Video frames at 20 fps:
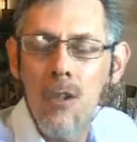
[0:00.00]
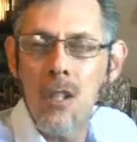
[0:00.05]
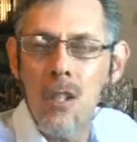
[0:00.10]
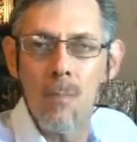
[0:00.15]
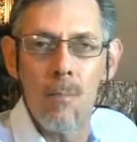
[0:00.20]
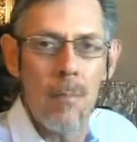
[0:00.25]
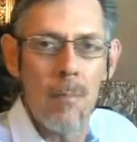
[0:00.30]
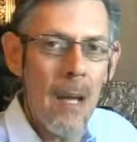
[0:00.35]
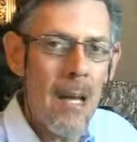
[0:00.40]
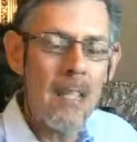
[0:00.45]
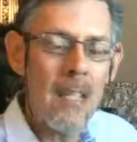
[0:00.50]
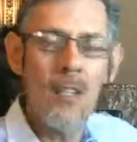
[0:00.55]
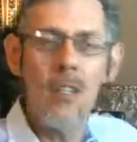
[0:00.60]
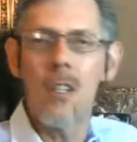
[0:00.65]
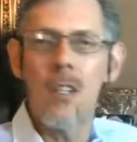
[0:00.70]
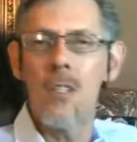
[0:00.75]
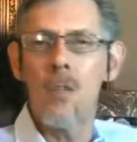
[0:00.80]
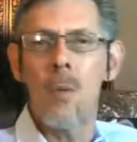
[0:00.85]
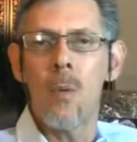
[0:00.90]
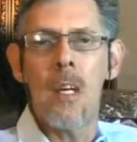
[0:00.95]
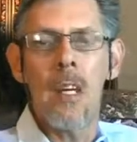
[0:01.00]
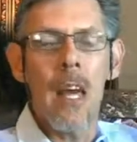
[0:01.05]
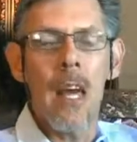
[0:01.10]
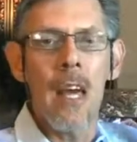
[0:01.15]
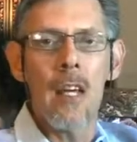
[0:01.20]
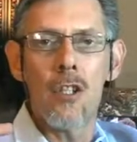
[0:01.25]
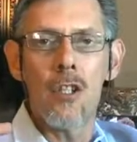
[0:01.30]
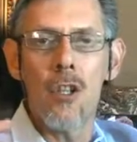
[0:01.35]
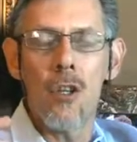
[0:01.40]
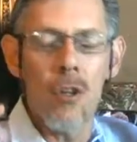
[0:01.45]
just blessed in this week
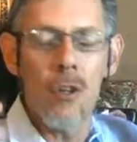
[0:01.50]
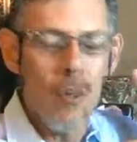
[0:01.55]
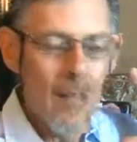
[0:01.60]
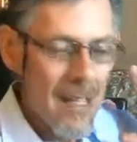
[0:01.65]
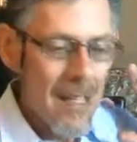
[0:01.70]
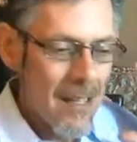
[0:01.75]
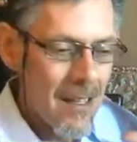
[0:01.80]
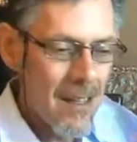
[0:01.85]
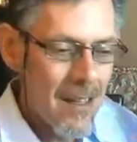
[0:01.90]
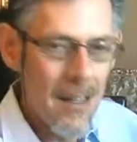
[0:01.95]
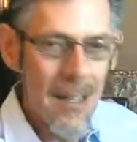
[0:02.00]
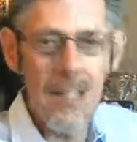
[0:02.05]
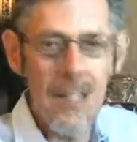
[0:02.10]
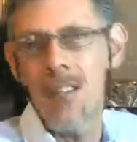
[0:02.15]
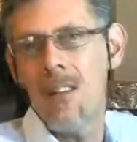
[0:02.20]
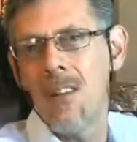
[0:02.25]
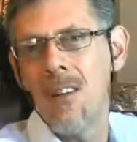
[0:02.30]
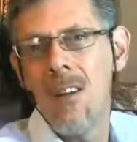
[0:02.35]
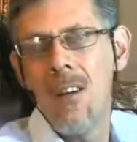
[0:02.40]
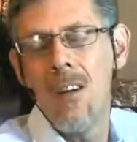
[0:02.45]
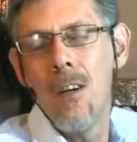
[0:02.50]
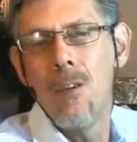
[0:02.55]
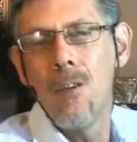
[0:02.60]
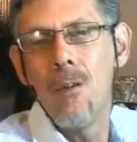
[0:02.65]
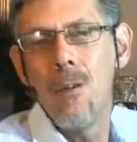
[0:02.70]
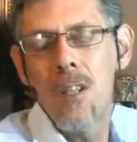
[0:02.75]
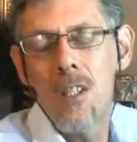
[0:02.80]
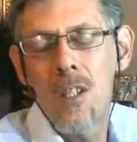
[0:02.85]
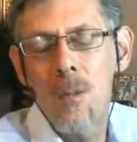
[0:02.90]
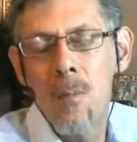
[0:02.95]
as you listen
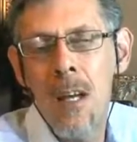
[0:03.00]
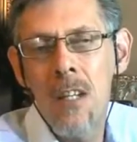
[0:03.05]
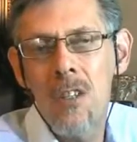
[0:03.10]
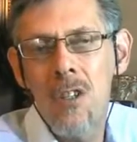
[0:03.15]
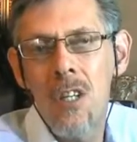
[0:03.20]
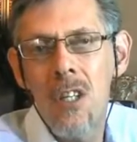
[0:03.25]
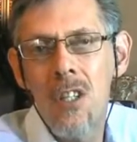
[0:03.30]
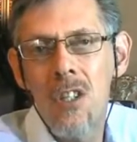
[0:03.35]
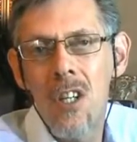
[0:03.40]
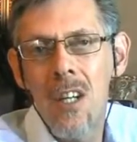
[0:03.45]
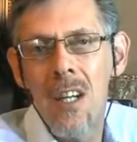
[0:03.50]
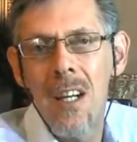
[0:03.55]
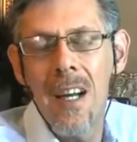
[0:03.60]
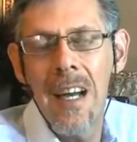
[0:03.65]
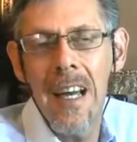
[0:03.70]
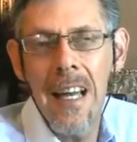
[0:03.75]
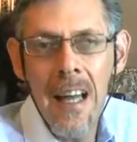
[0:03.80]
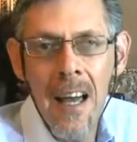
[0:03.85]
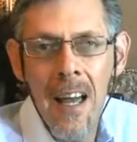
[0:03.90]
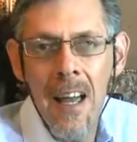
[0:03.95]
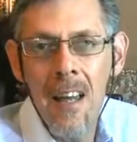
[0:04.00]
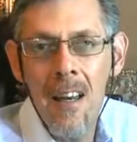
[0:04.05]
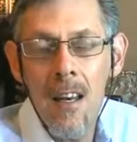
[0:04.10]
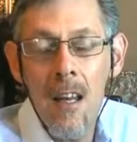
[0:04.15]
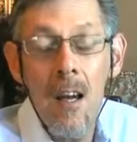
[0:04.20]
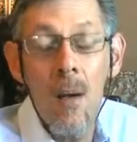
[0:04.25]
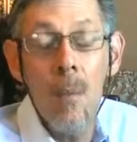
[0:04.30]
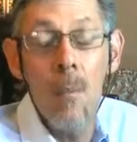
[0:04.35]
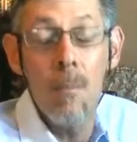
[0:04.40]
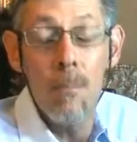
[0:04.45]
to this message again.